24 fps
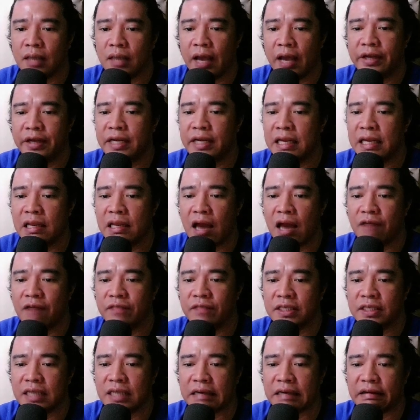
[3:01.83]
I really love
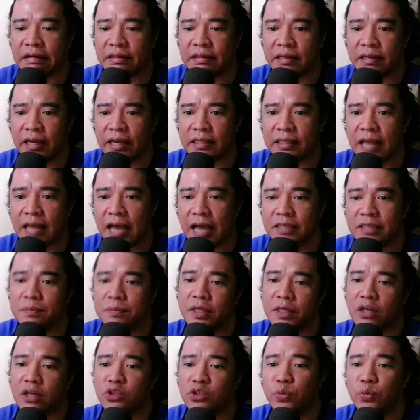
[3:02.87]
this crit rate, guys,
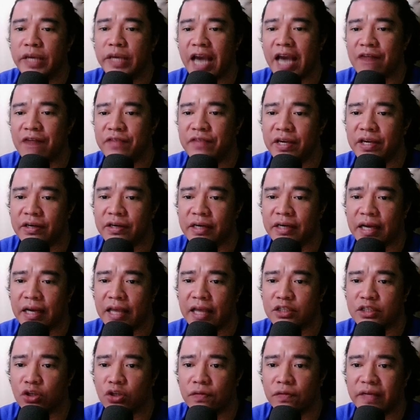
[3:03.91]
because we have here
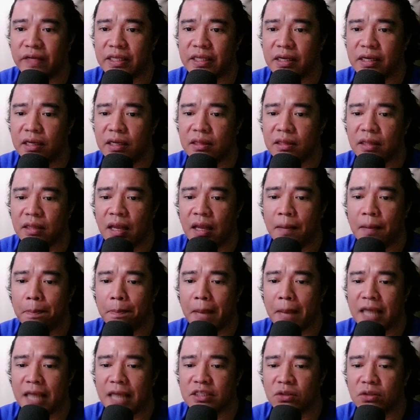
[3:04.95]
a solvent crit,
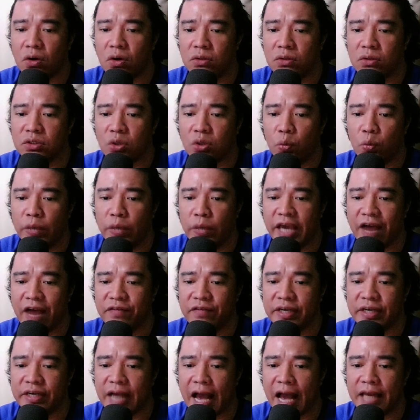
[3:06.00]
plus also we
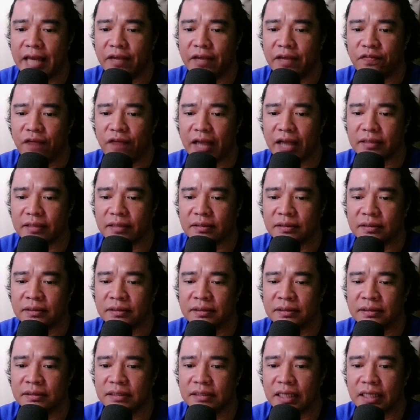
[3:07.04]
have here an effect
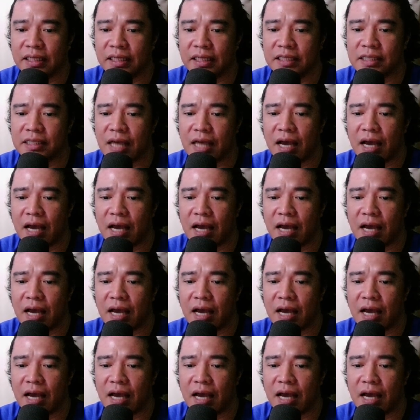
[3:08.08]
that is